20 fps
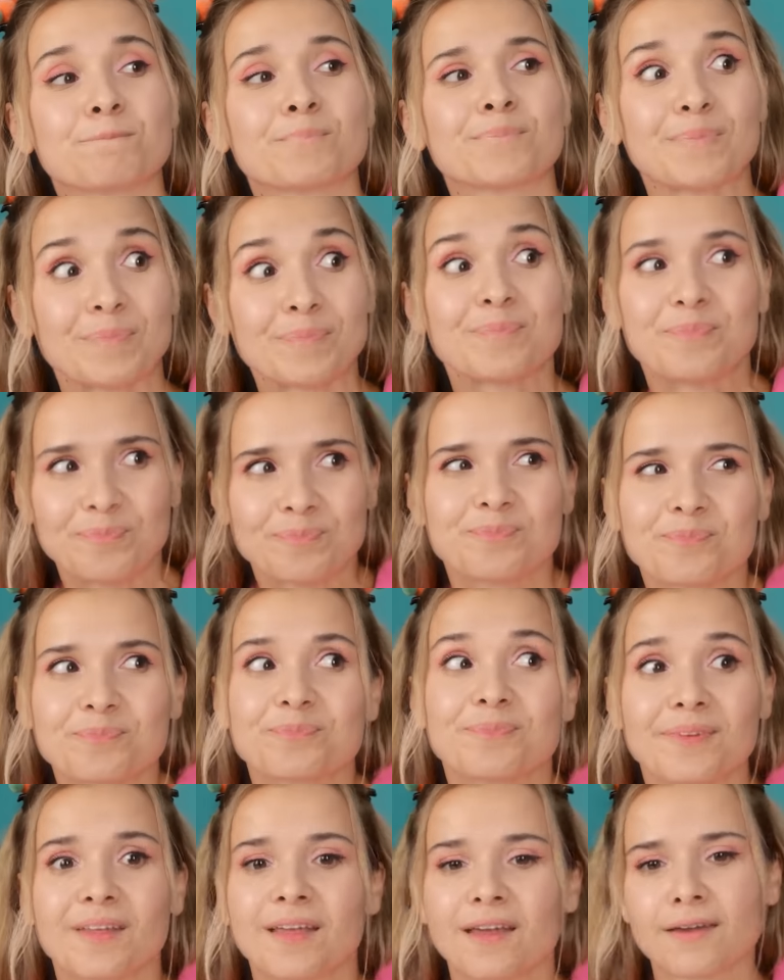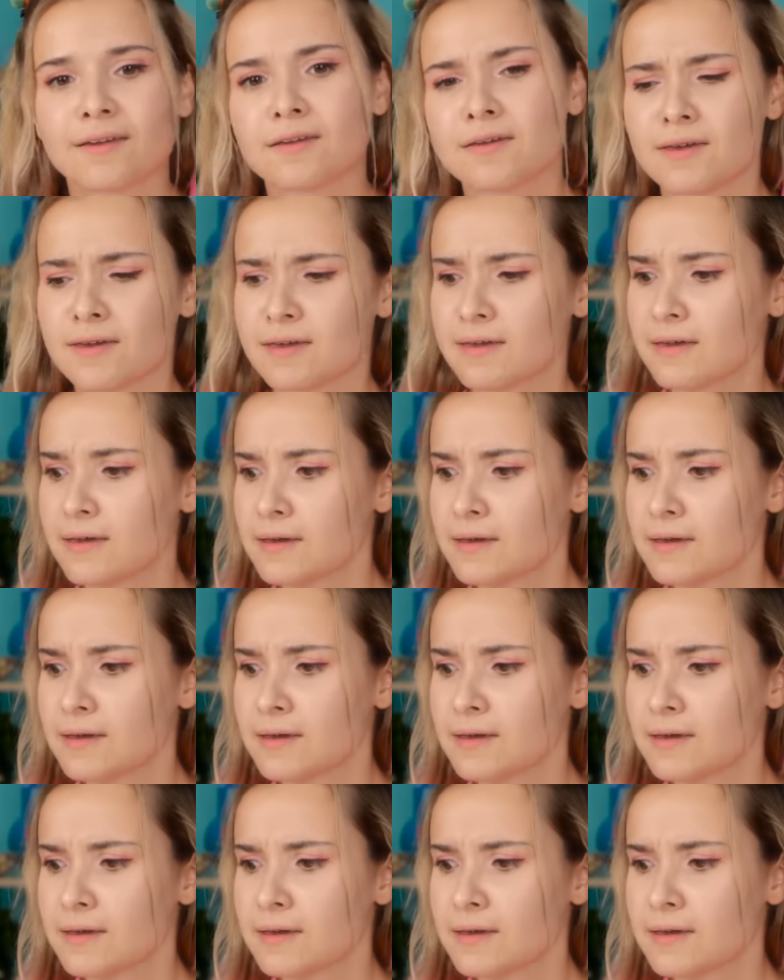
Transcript: Yeah, you got a deal.